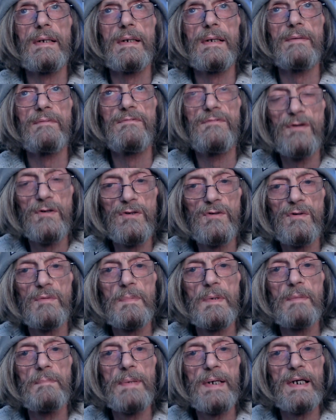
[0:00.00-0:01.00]

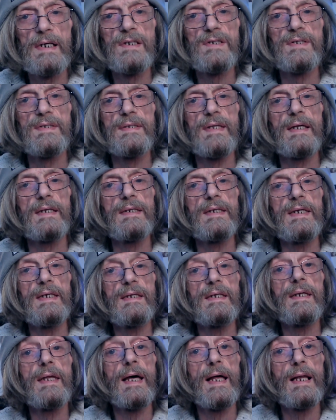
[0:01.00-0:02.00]
vulnerable person that
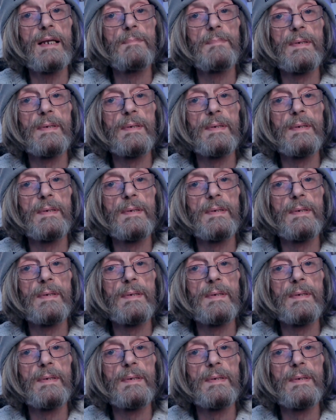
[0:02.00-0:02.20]
needed help.